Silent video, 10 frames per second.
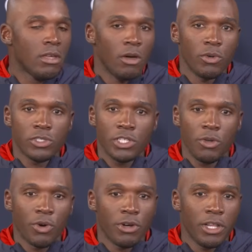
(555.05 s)
Yeah, we'll
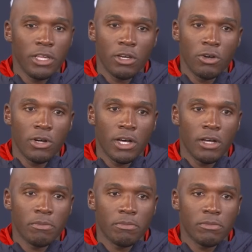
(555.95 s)
see where
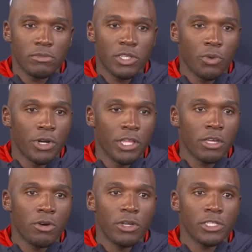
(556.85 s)

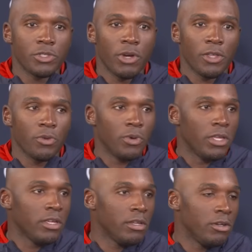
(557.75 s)
Nico is throughout the
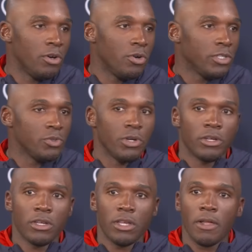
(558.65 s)
week, and Noah as well.